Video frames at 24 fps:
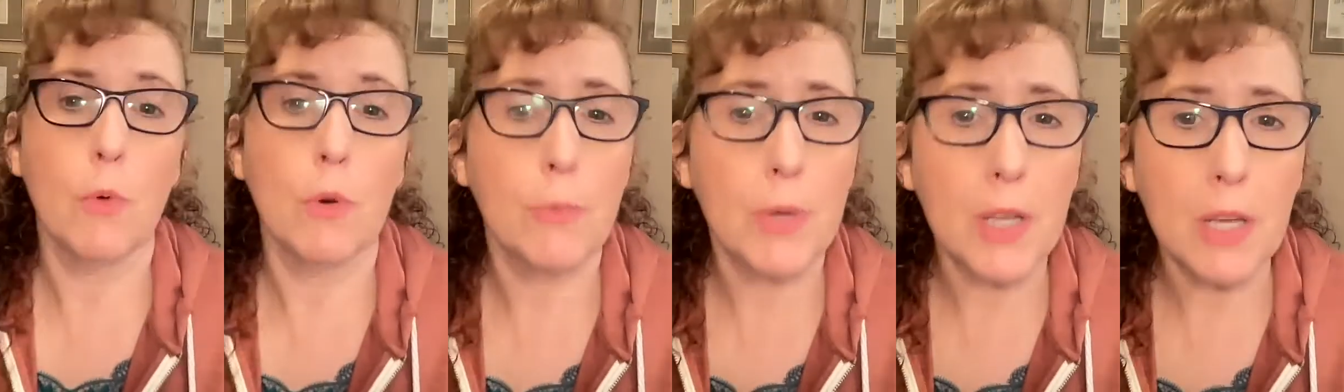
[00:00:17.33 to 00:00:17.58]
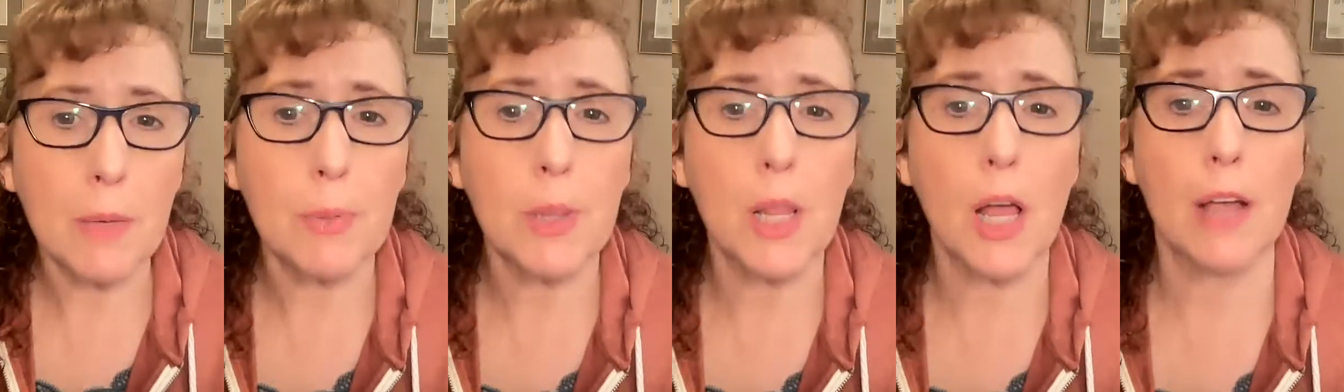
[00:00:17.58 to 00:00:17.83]
When
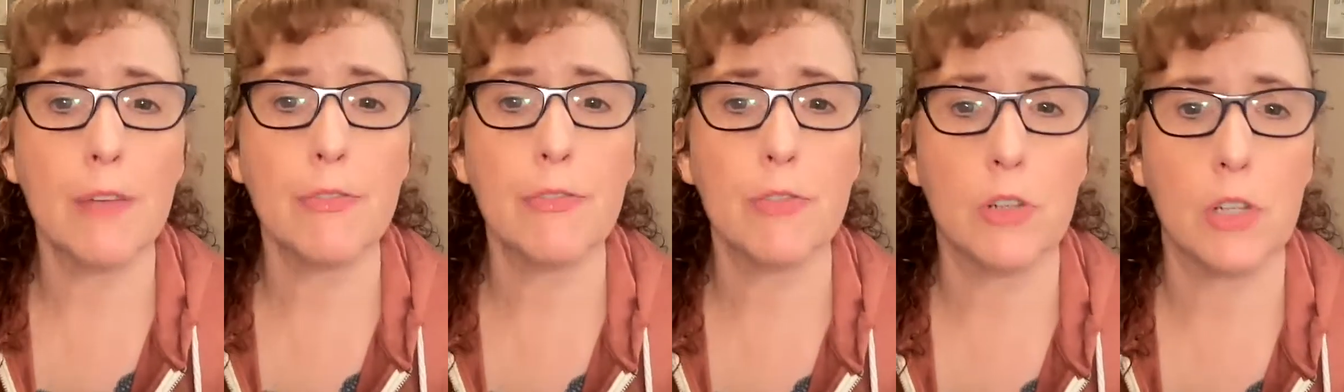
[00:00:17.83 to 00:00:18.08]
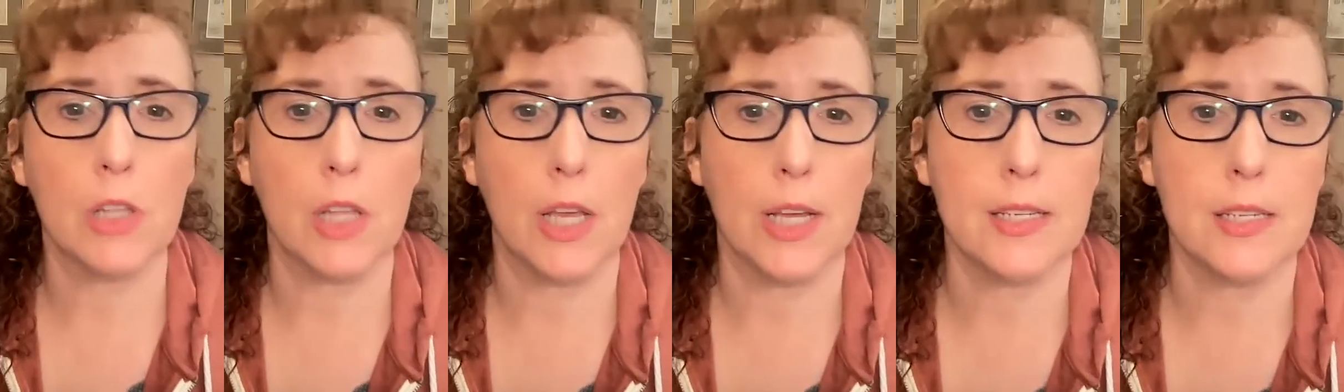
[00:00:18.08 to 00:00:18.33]
we apply
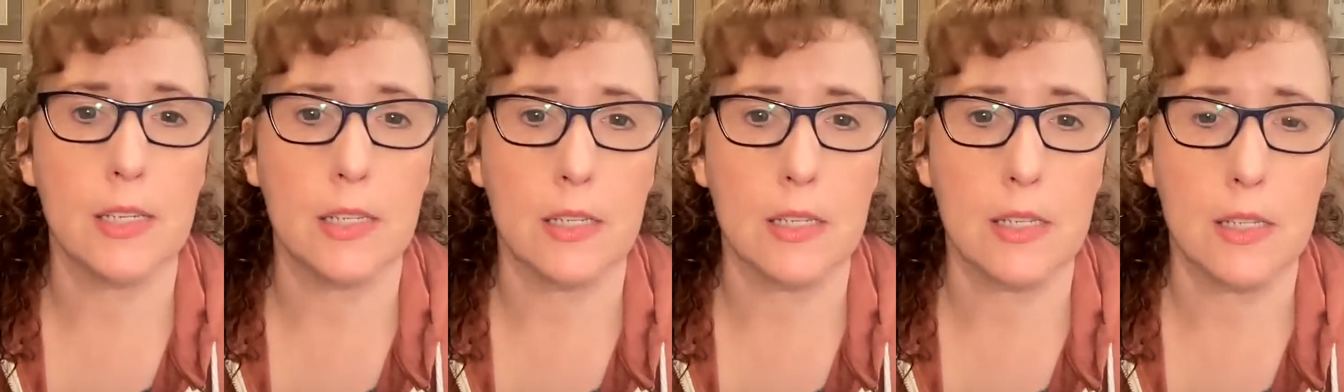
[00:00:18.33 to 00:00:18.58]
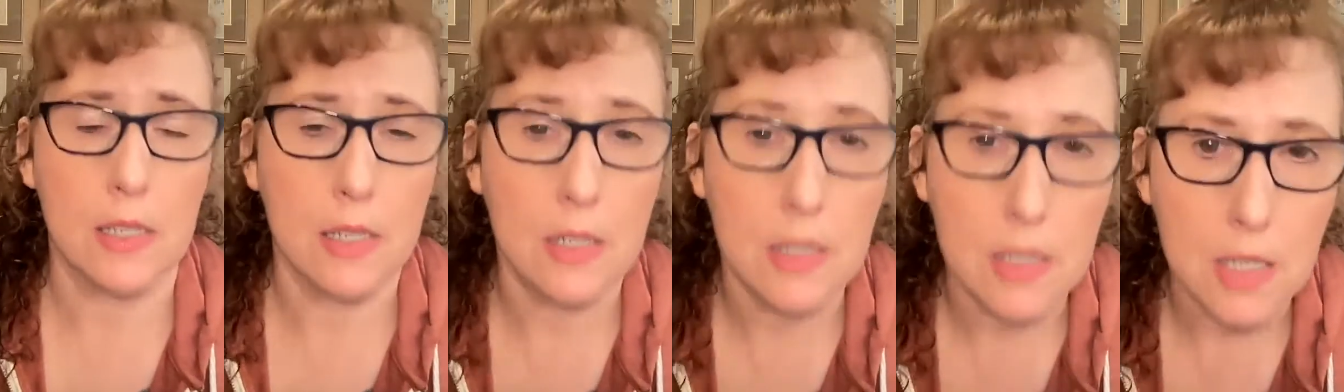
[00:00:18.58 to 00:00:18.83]
for a
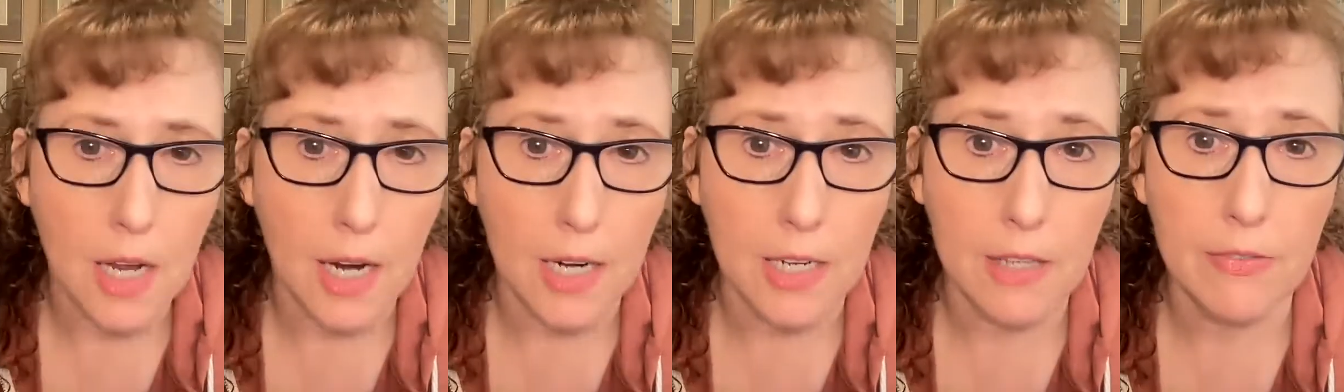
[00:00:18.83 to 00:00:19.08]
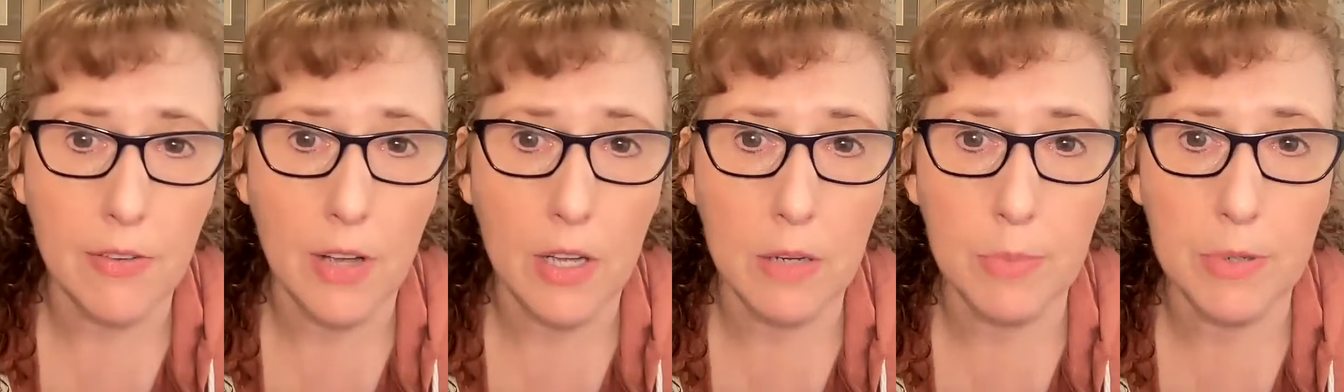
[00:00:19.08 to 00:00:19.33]
license in
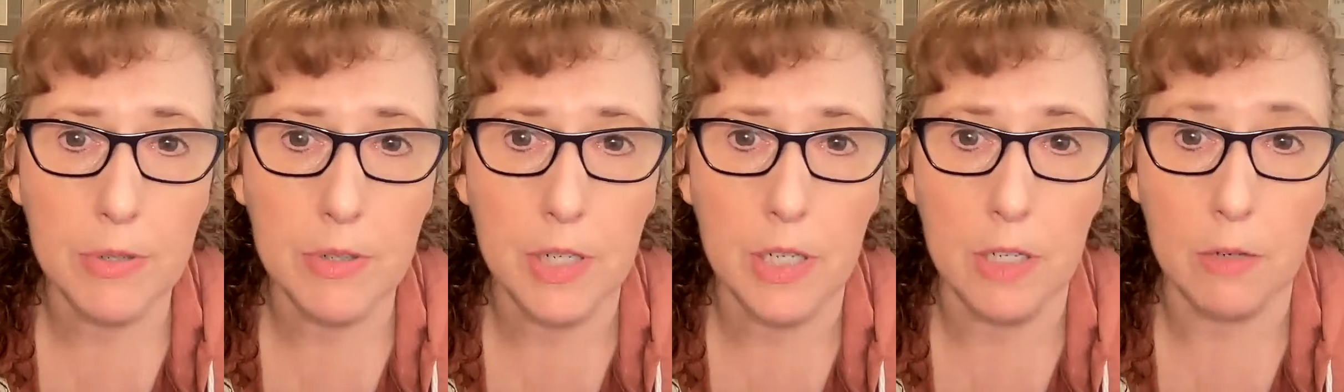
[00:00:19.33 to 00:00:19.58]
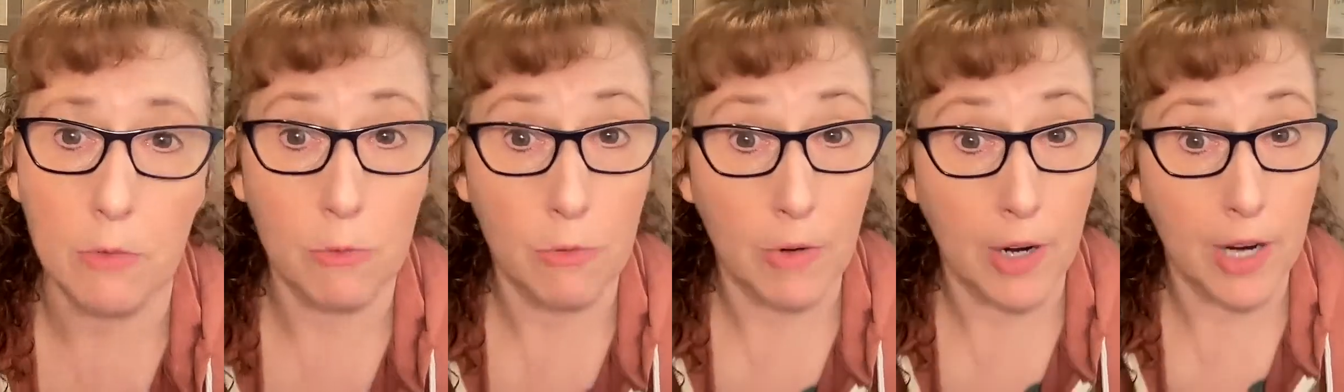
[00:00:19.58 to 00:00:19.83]
tiny font
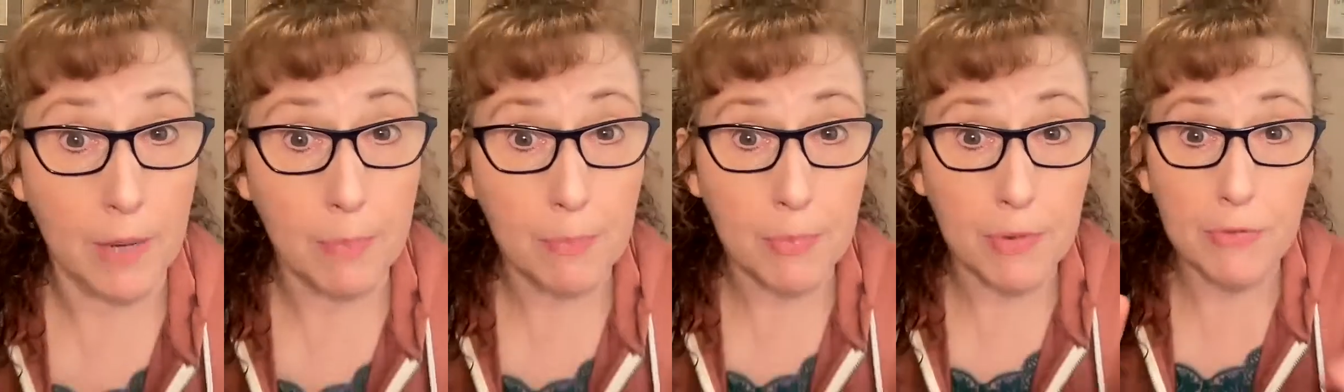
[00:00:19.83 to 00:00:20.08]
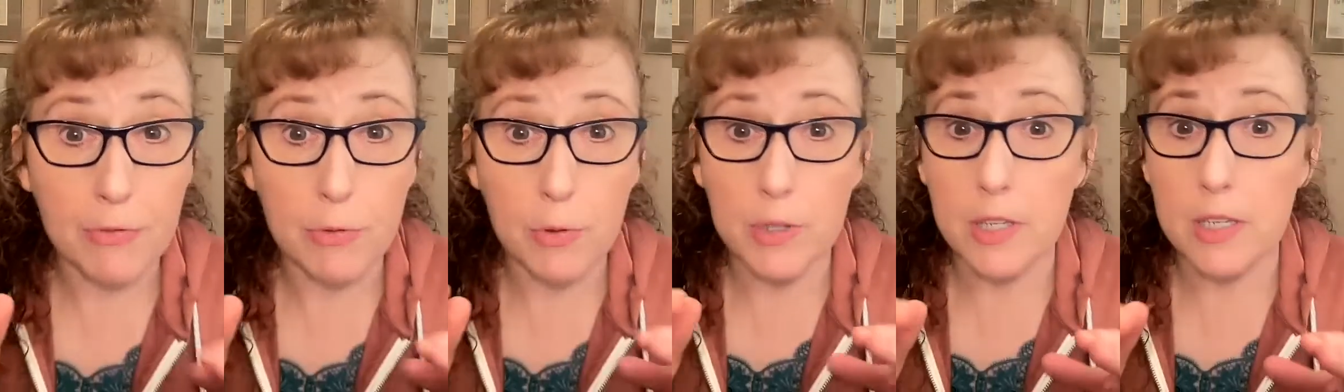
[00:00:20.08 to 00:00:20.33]
print, right
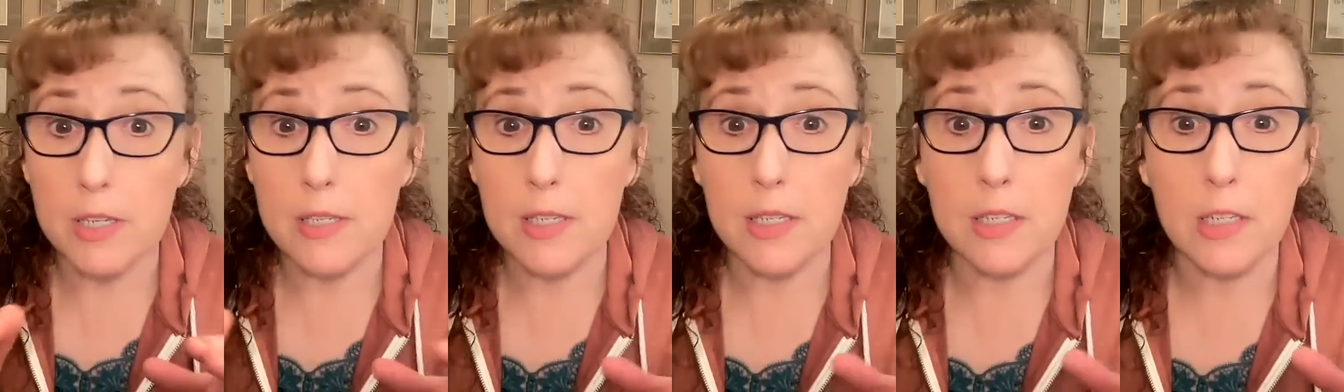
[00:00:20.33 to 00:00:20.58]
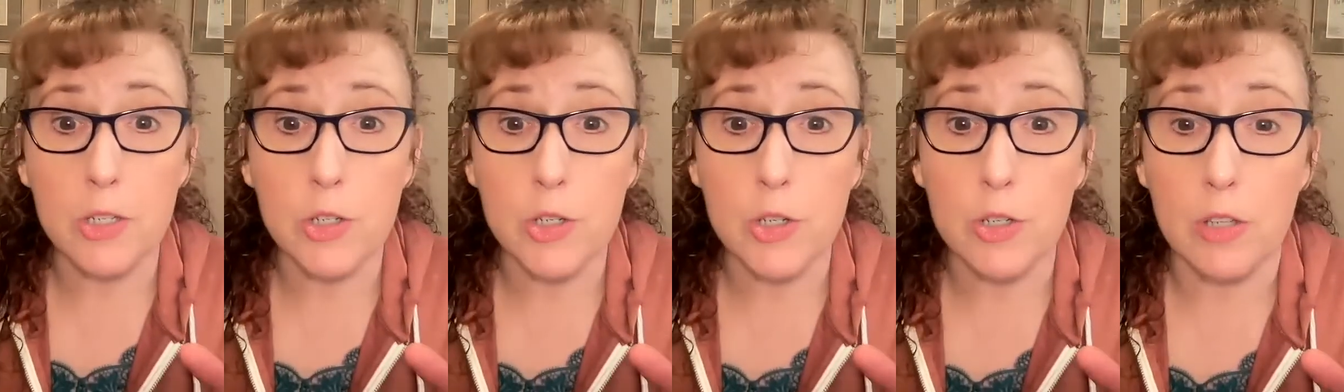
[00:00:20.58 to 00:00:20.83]
before the
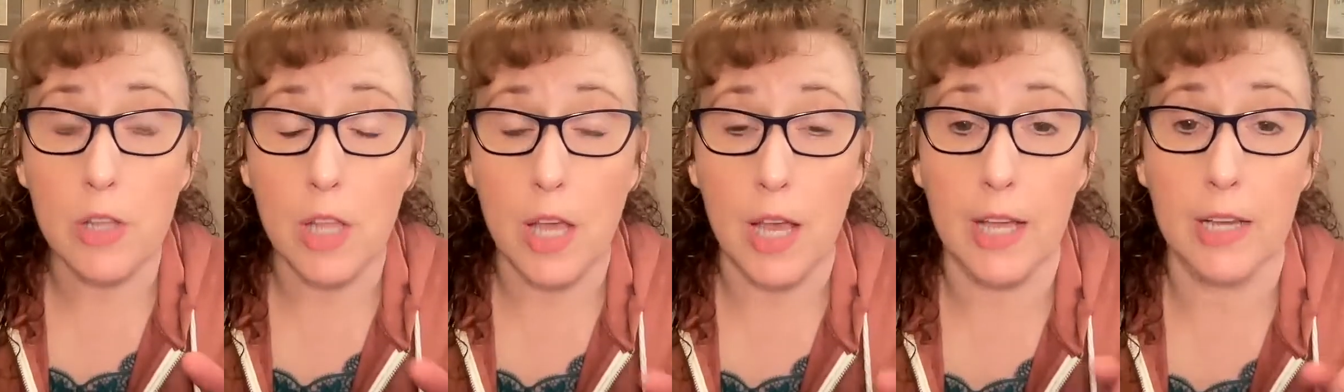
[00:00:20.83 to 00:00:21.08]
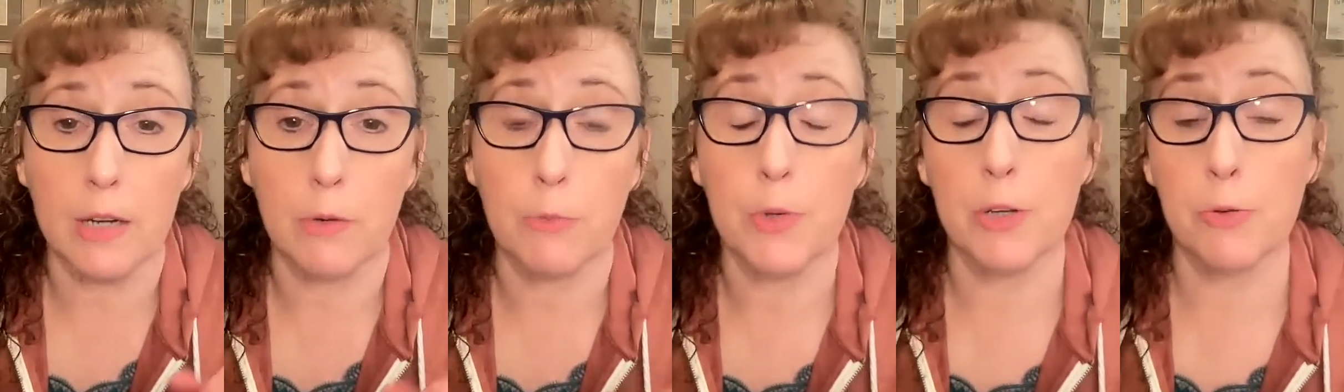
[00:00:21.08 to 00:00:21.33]
signature
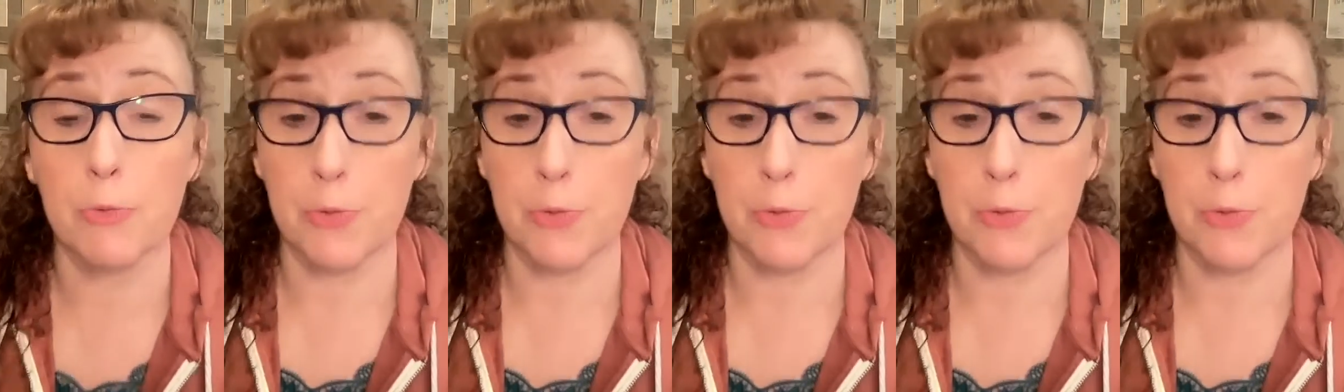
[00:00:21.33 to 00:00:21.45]
line, we